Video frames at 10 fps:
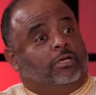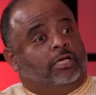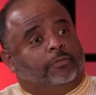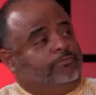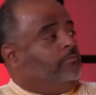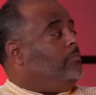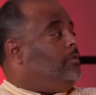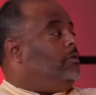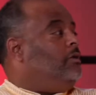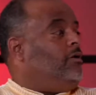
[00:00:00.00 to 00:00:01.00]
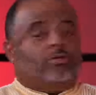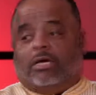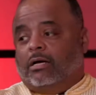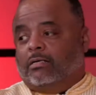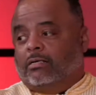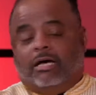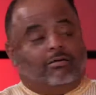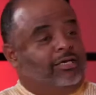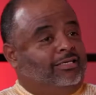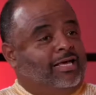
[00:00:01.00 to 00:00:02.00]
you went, oh
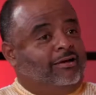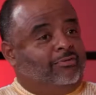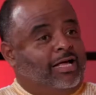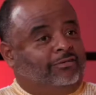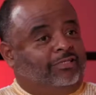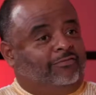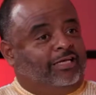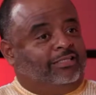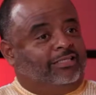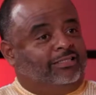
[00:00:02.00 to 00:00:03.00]
y'all get down with our stuff like